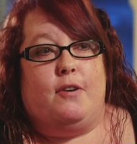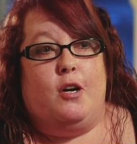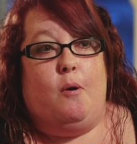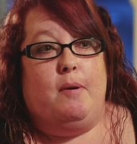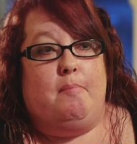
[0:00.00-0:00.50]
for
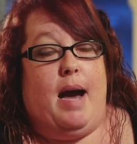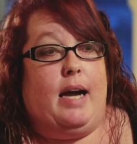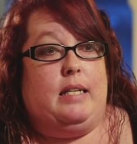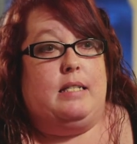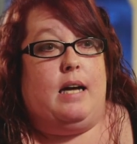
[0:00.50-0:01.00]
going
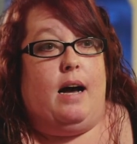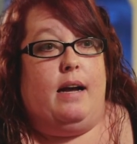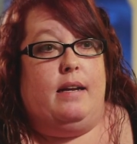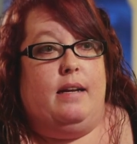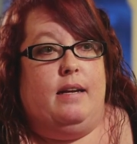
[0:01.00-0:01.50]
back inside,
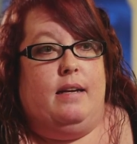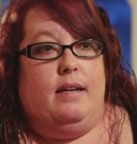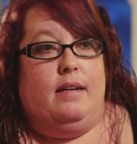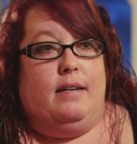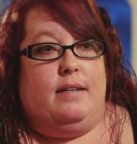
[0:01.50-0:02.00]

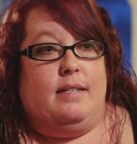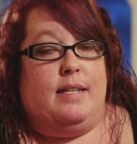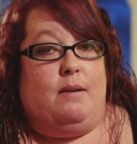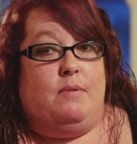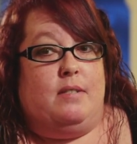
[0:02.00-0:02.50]
because
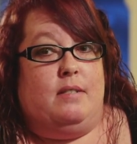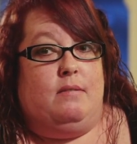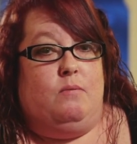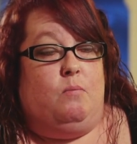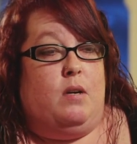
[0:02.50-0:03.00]
that was
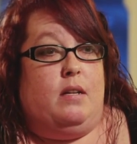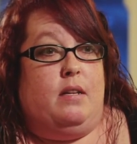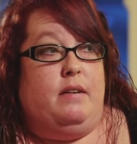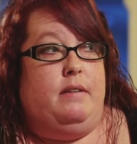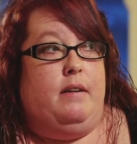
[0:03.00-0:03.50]
one of
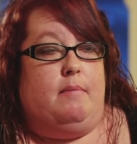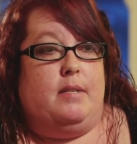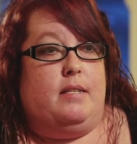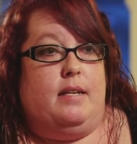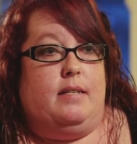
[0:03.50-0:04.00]
the
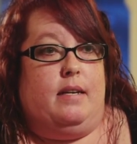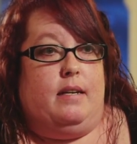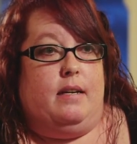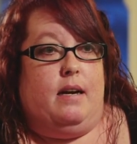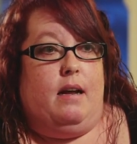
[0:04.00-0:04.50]
dumbest things he
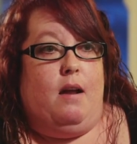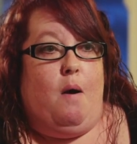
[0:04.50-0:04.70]
could have done.